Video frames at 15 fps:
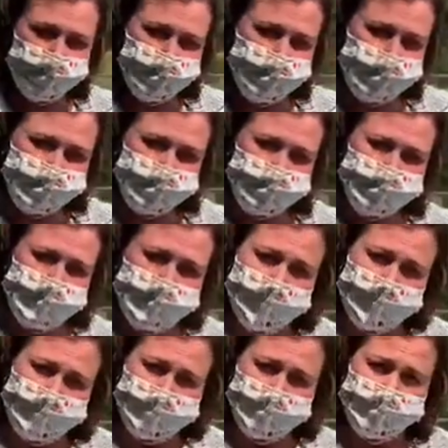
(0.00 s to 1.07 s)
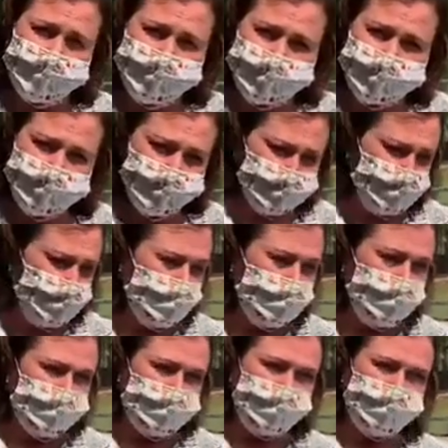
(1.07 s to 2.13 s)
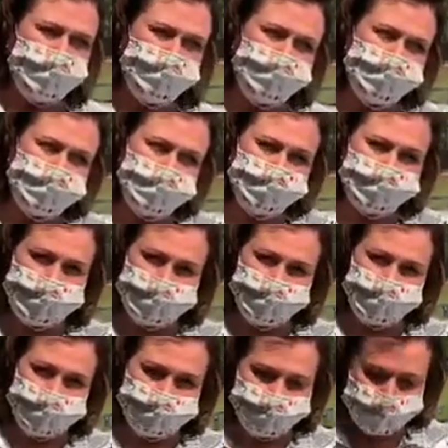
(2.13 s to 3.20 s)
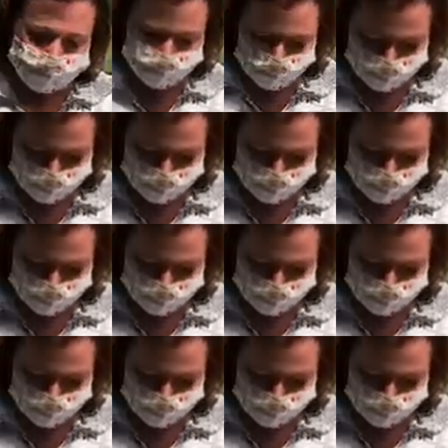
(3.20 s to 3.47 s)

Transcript: Mrs. Goodman's group will be here. Mr. Down's right there.